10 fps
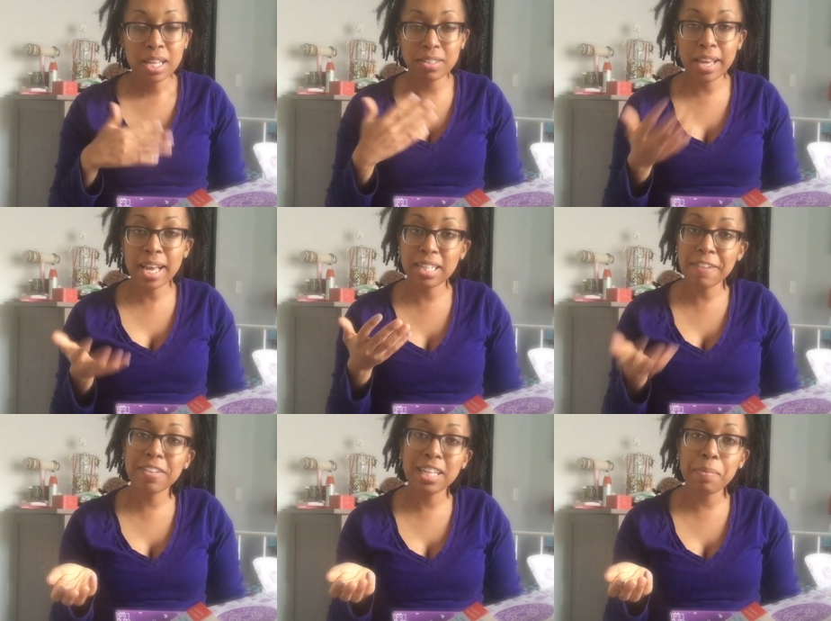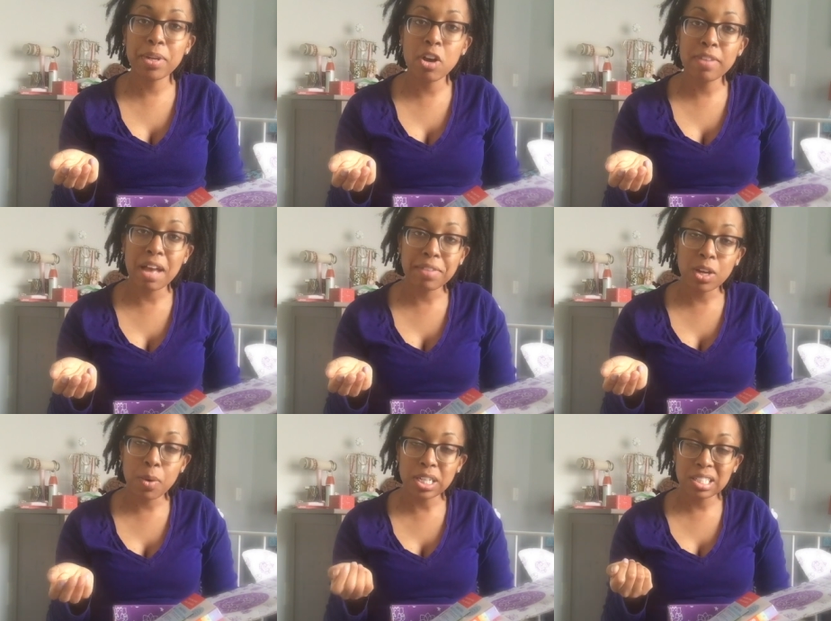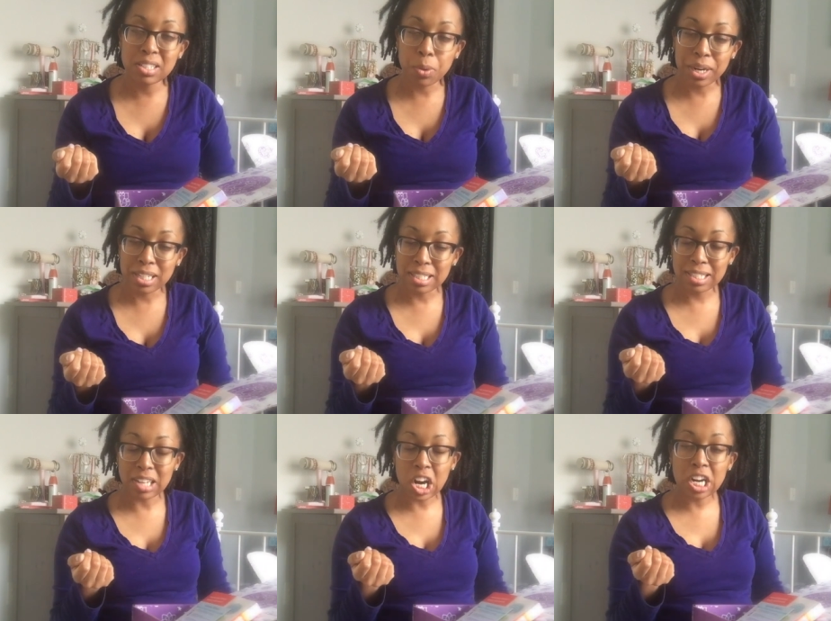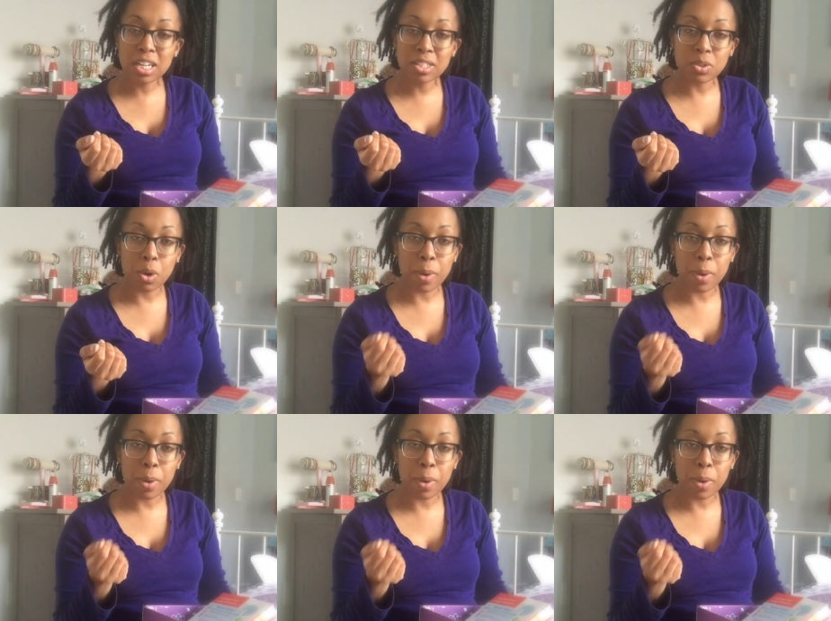So yeah, definitely let me know if you have any questions or concerns or